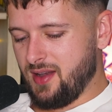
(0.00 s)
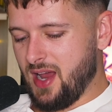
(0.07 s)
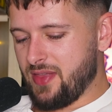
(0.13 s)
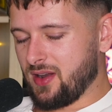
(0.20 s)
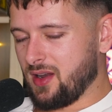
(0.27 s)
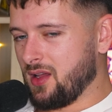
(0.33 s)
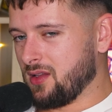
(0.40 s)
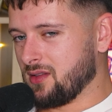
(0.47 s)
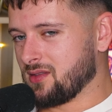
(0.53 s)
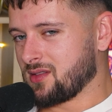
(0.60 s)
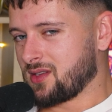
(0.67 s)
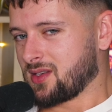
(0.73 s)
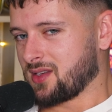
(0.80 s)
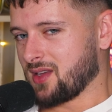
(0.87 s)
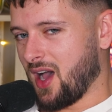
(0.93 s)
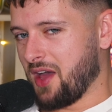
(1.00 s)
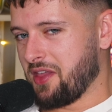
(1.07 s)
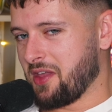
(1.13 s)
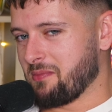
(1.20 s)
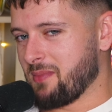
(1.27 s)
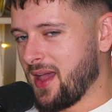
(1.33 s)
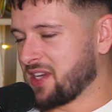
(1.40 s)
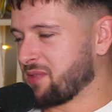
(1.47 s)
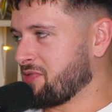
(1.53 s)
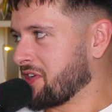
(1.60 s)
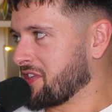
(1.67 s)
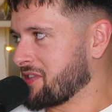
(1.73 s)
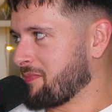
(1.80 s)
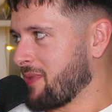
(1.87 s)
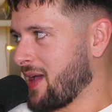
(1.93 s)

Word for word: Netherlands, I think Max brings it